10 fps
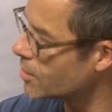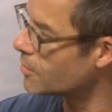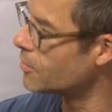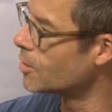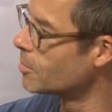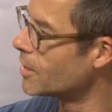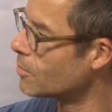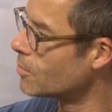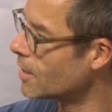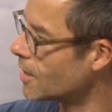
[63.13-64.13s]
the film that you
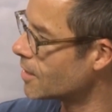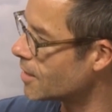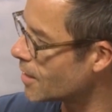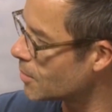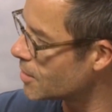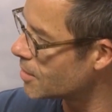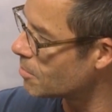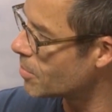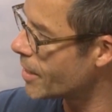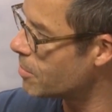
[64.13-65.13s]
realised that there were
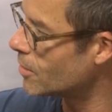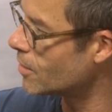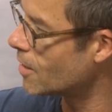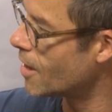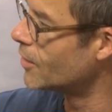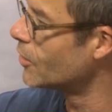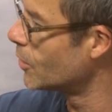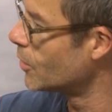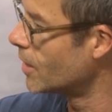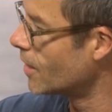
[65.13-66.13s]
some people you kind of
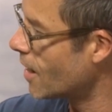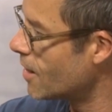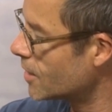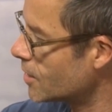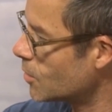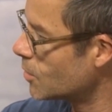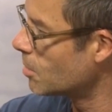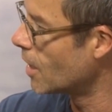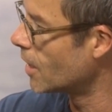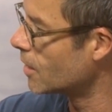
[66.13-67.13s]
knew in the character that you were playing?